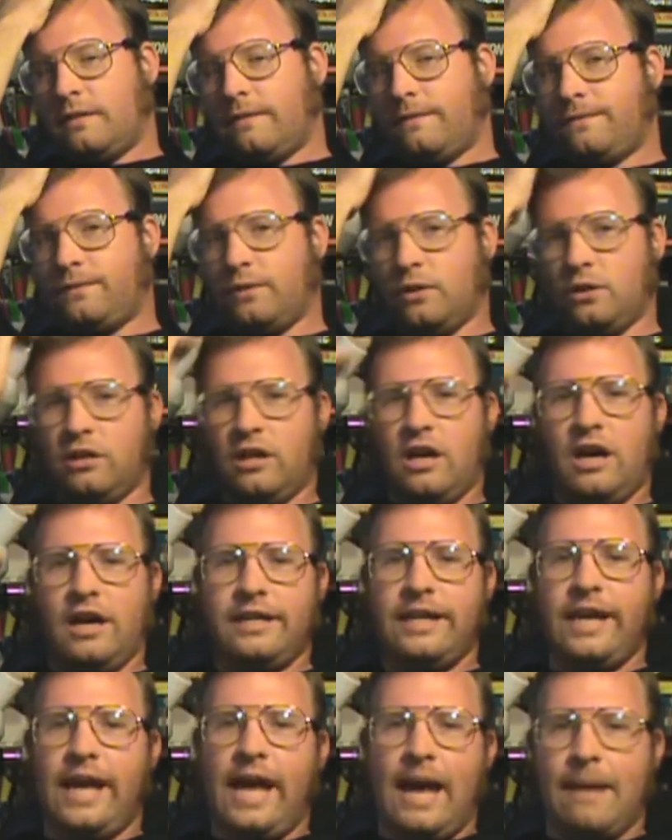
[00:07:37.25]
full
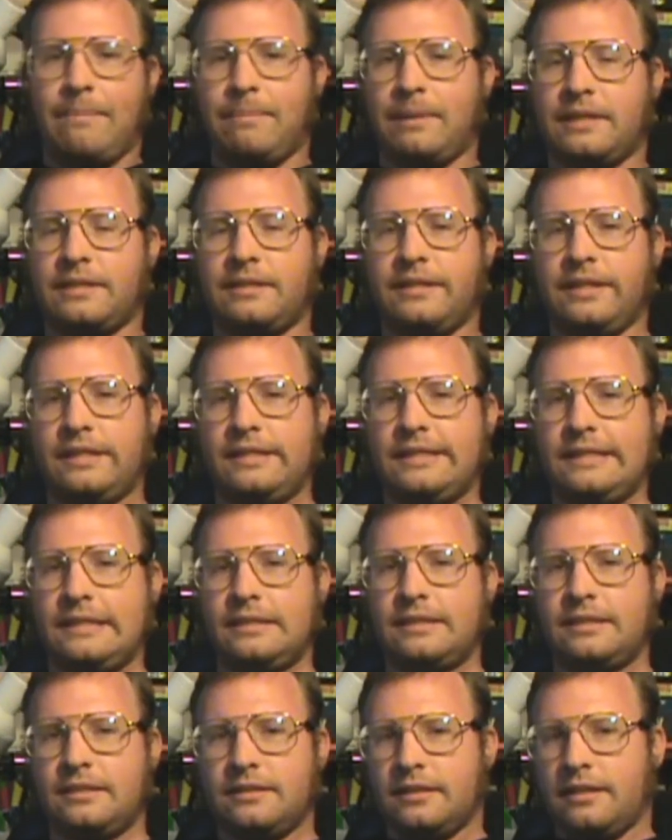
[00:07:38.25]
on
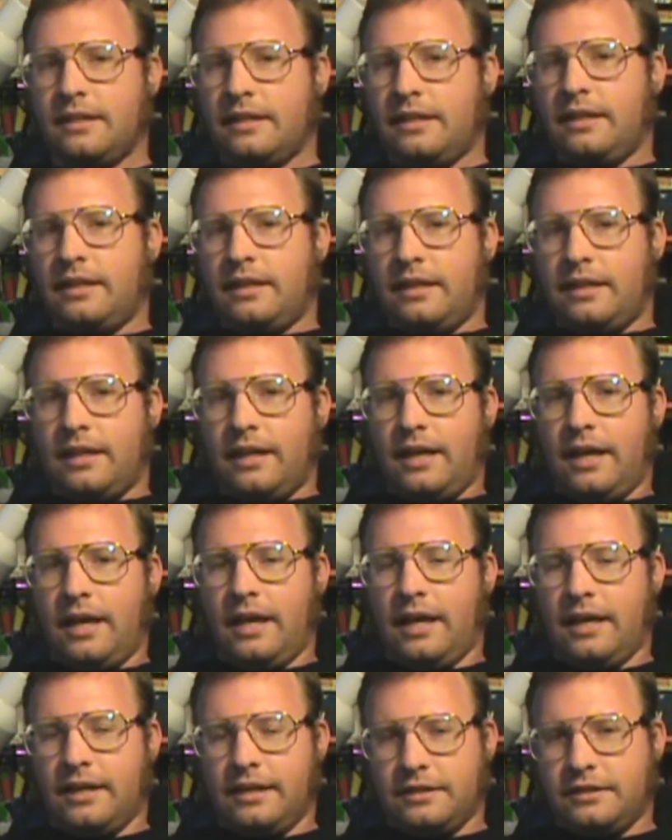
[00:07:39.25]
epicness.
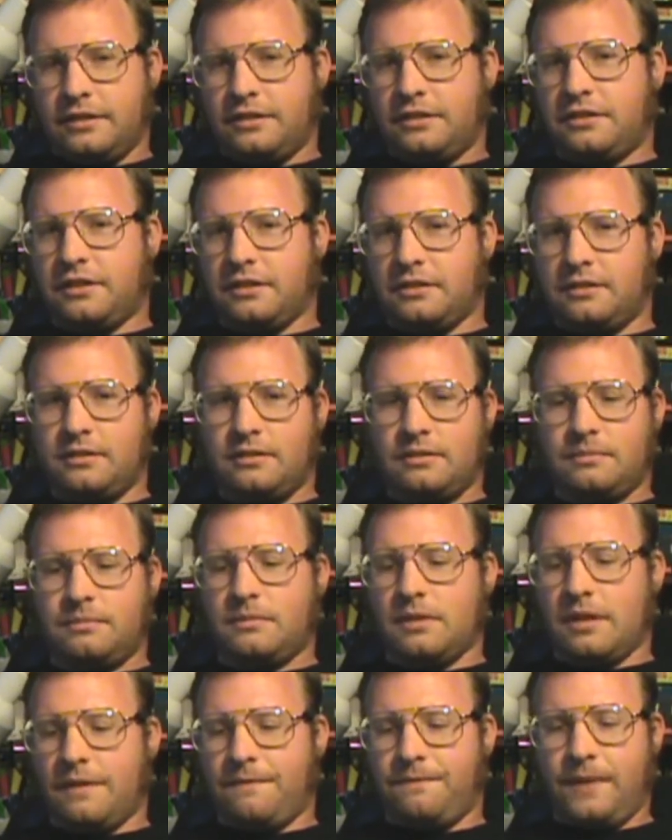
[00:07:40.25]
And it's just
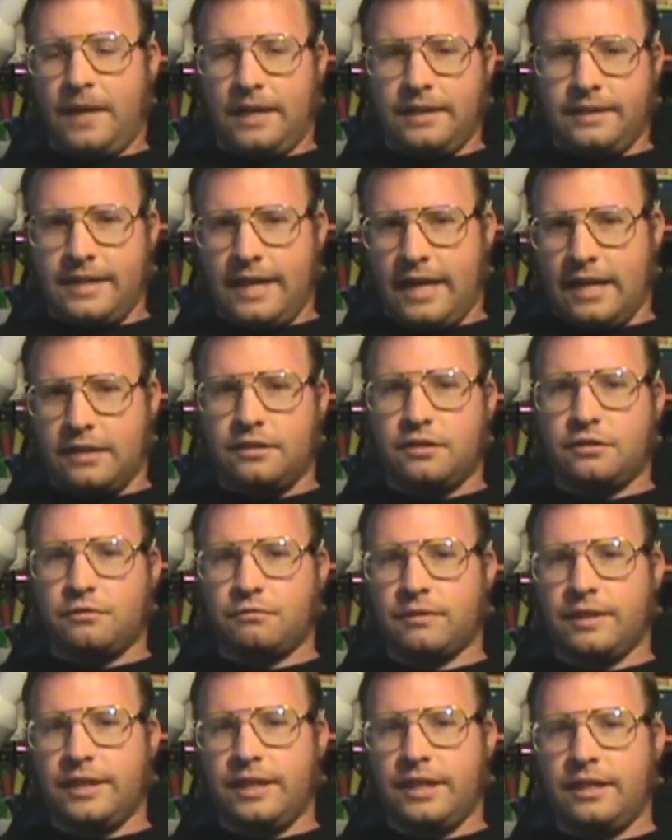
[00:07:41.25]
a fantastic
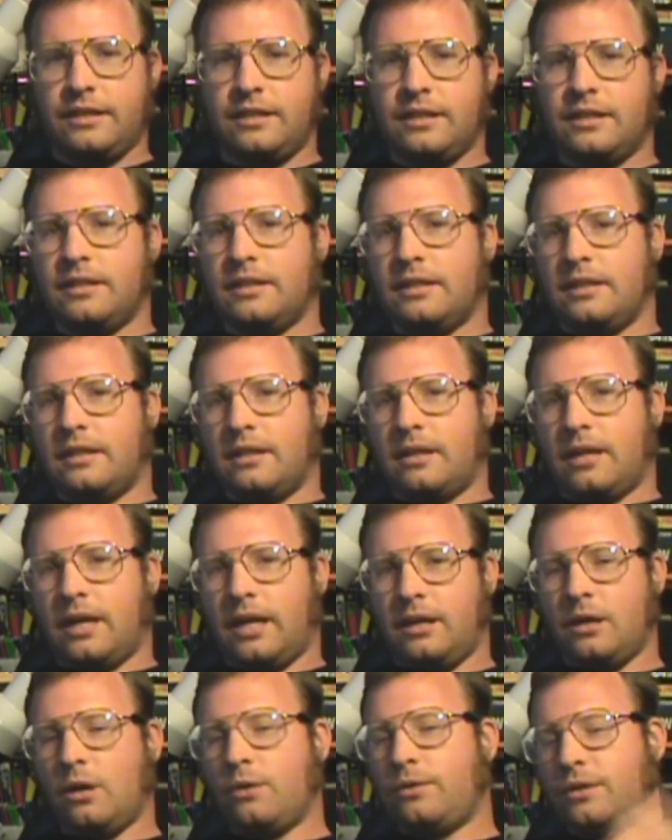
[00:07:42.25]
read.
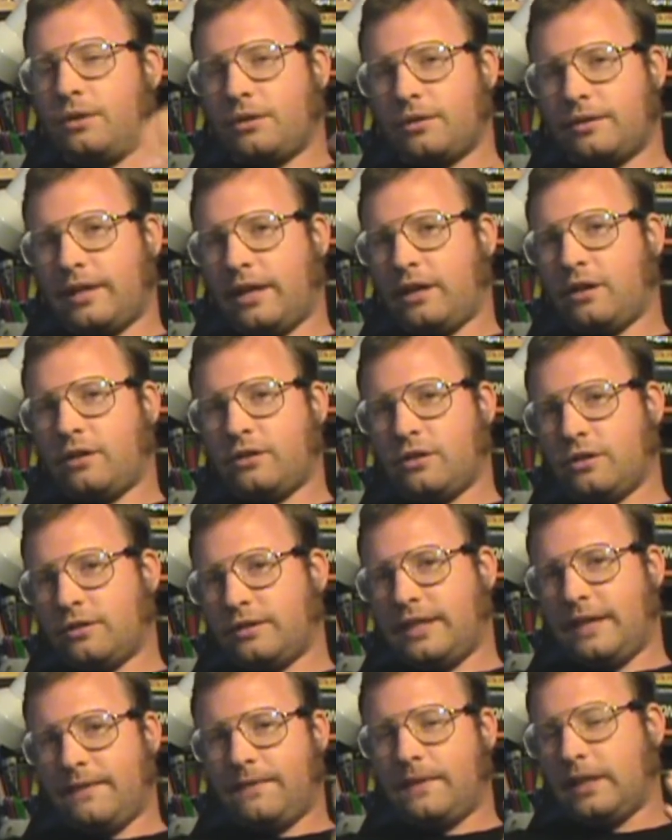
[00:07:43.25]
I know that you're you're
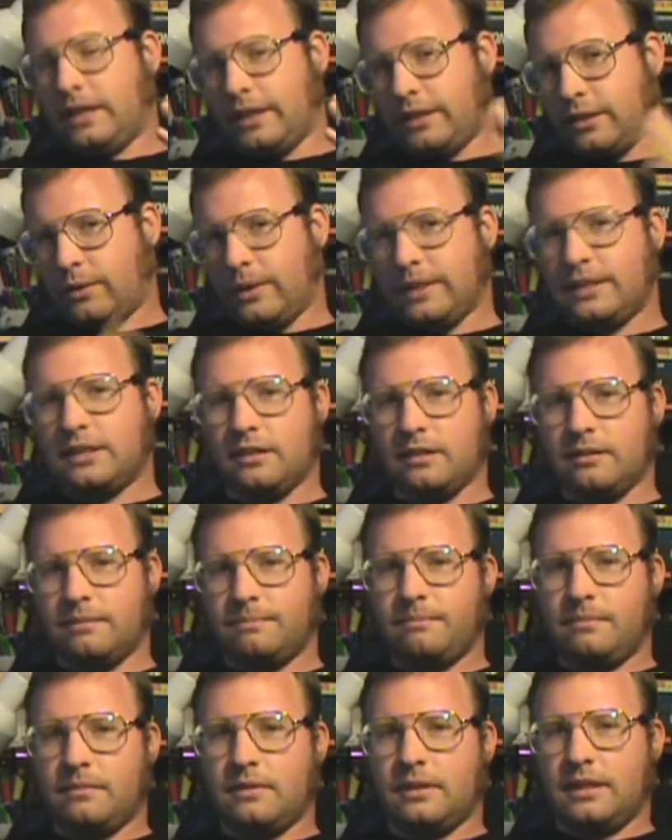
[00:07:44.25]
definitely going to
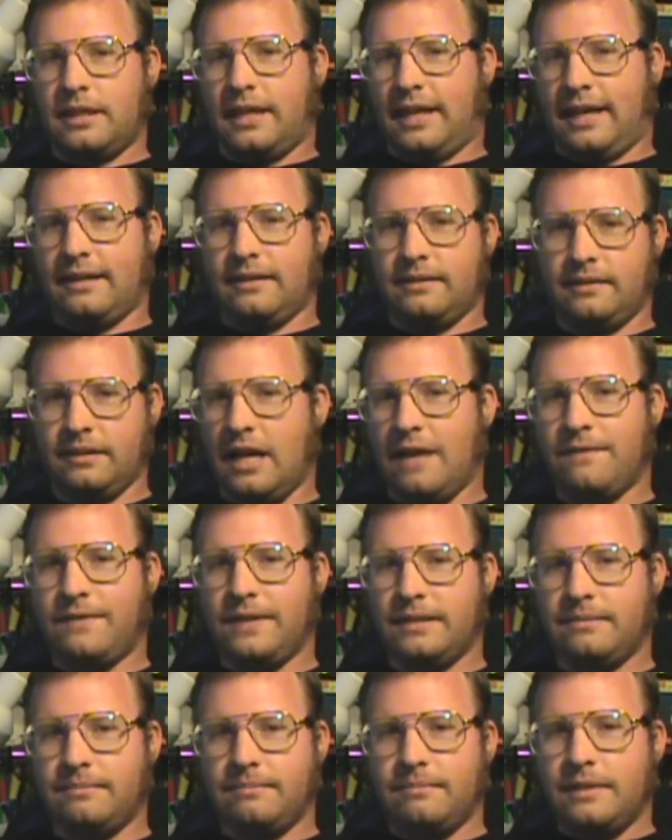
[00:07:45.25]
love
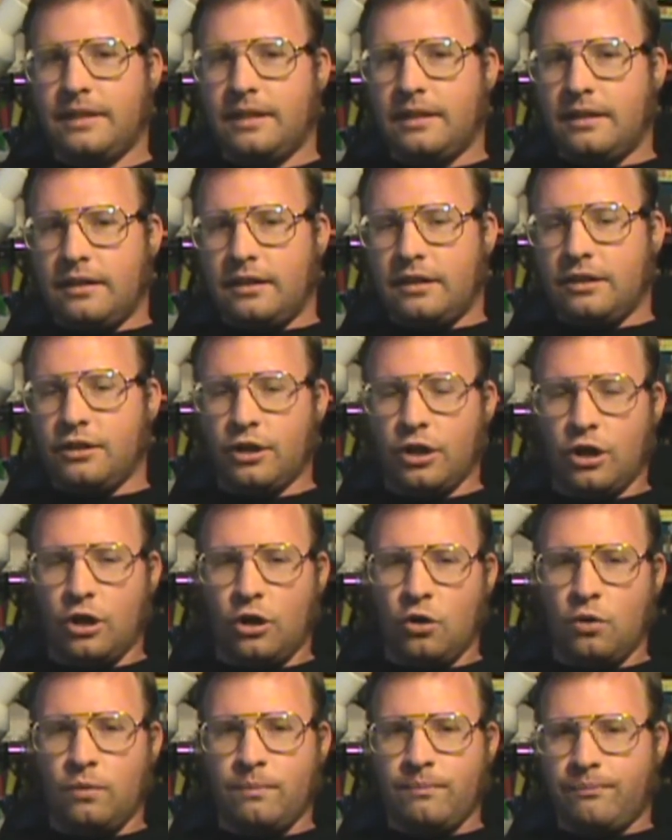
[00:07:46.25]
it you
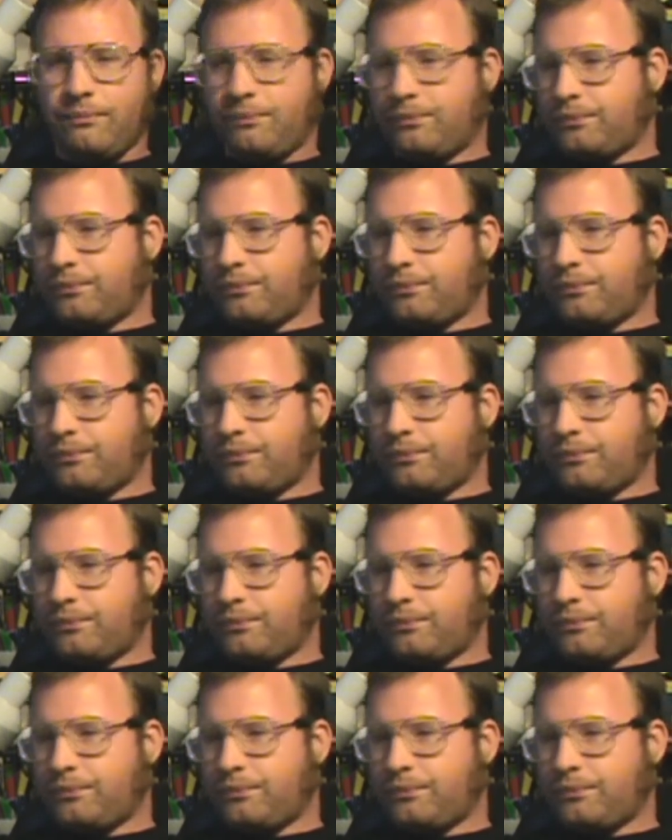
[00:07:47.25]
know,